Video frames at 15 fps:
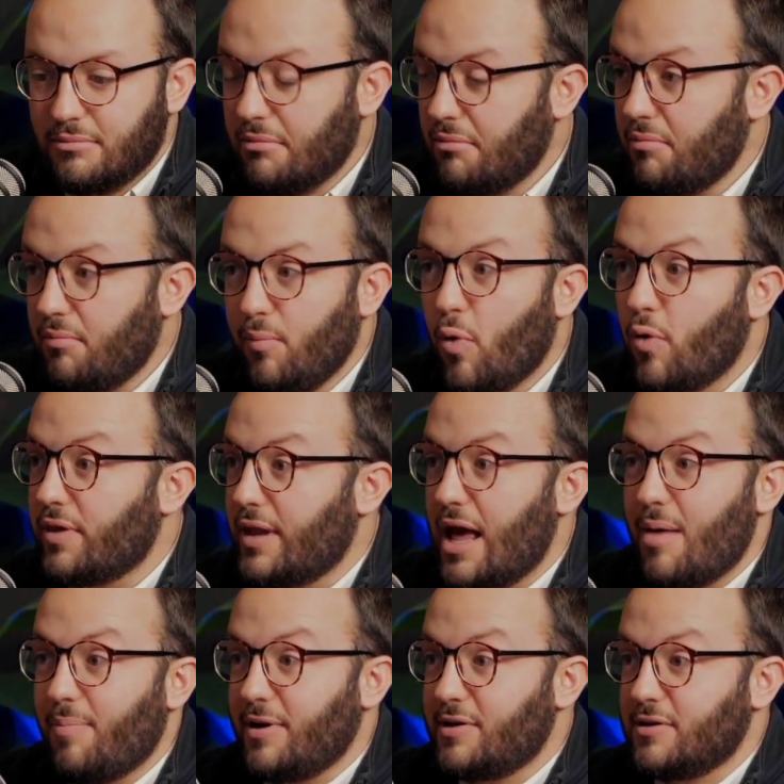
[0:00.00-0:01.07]
more than
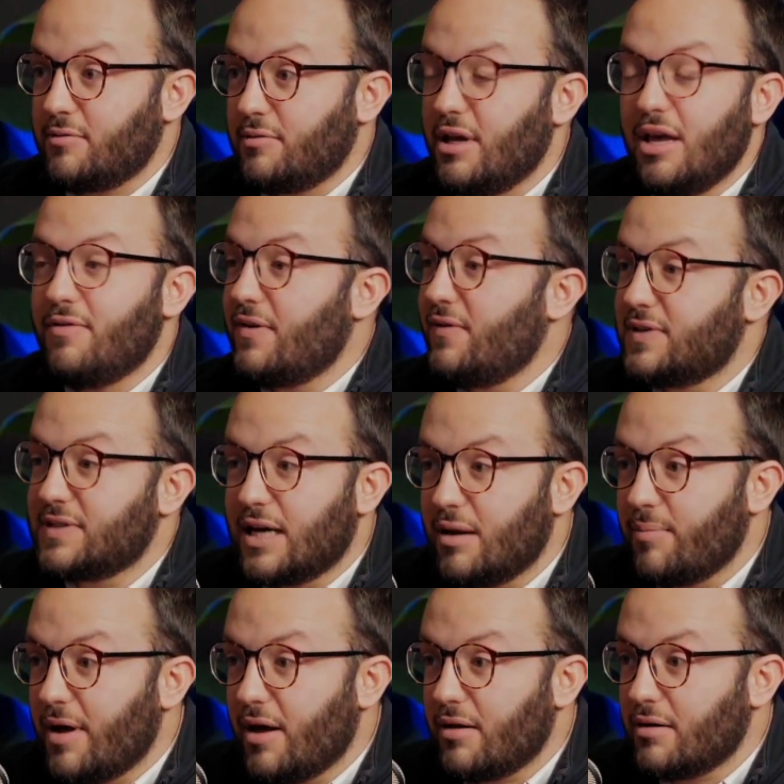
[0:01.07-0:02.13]
happy to, even if it's not
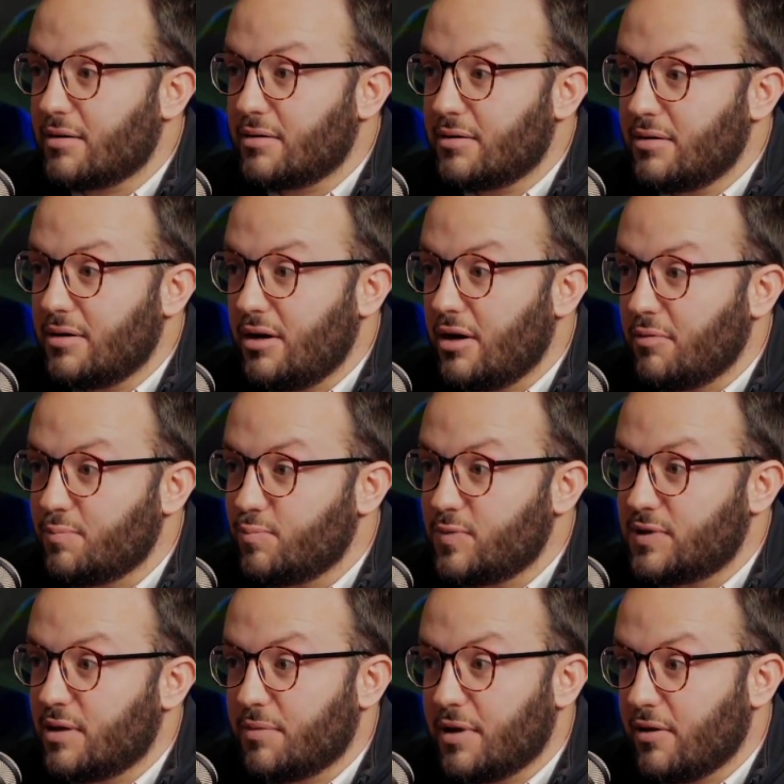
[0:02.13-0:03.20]
about,
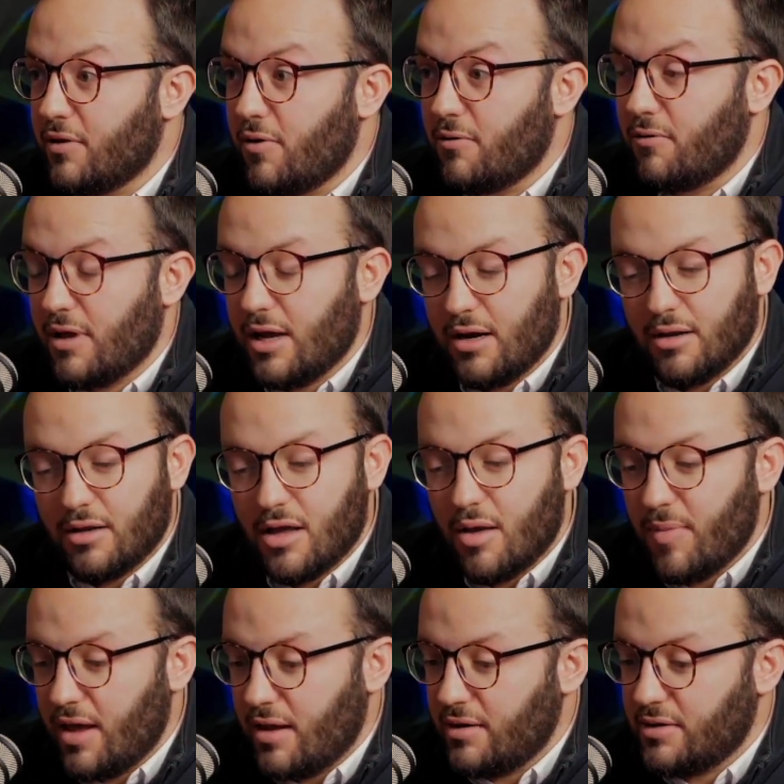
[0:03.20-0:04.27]
something loan related. Come
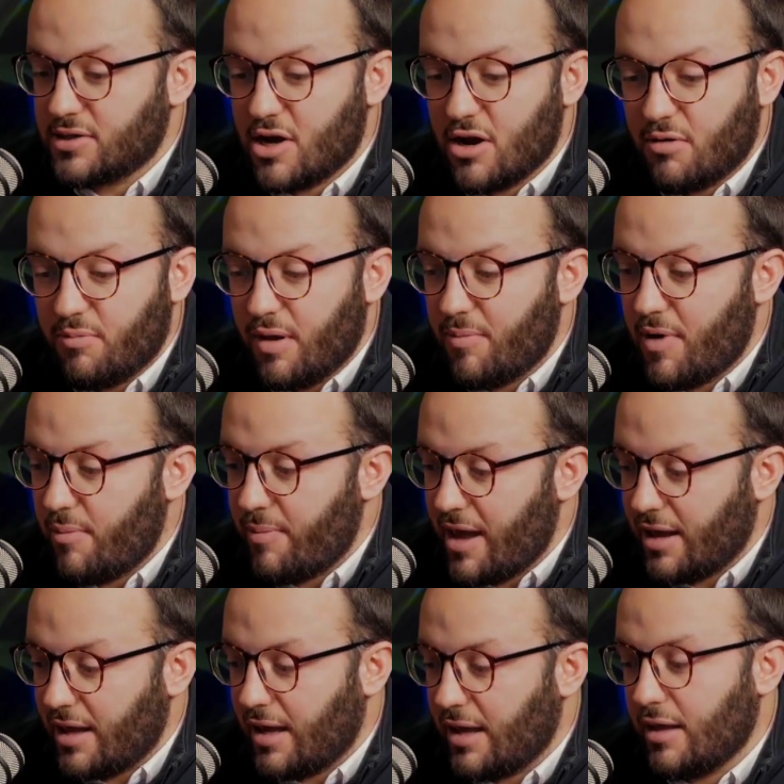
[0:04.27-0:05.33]
in, talk to me about
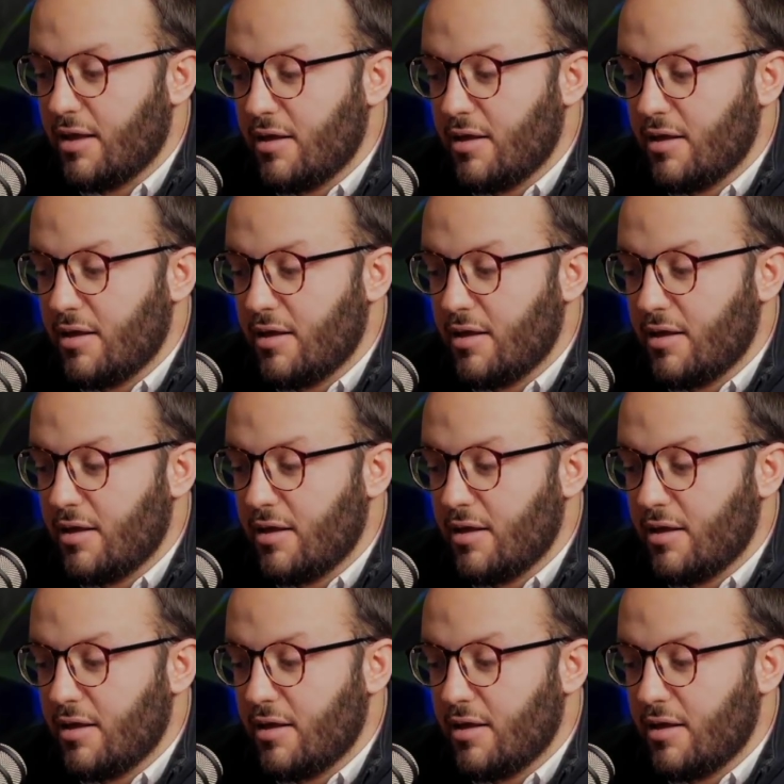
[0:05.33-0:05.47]
banking.